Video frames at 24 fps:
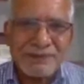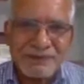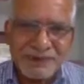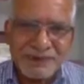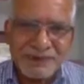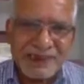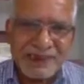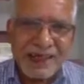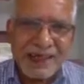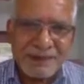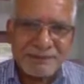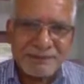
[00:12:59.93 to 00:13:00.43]
which
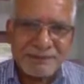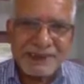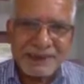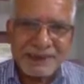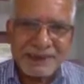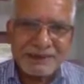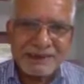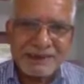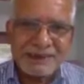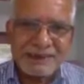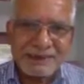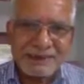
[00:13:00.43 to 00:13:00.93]
are
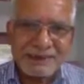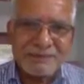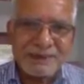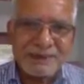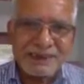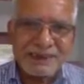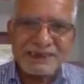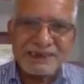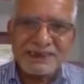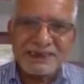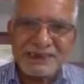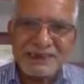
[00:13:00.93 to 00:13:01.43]
happening in the
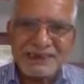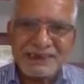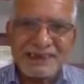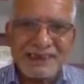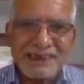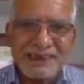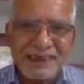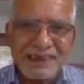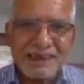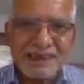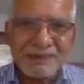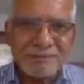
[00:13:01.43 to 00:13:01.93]
British East
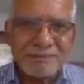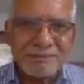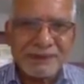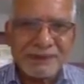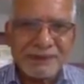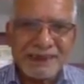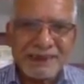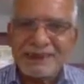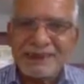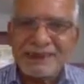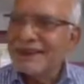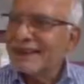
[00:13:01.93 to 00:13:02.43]
India
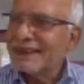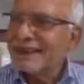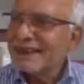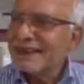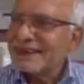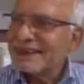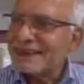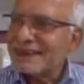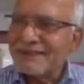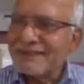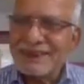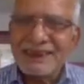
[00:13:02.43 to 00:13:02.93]
Company,
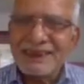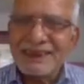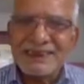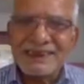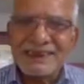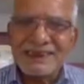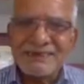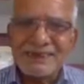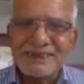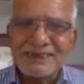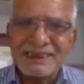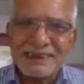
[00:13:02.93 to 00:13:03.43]

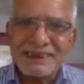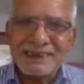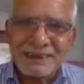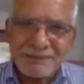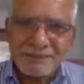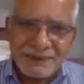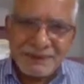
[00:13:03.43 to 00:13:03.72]
1773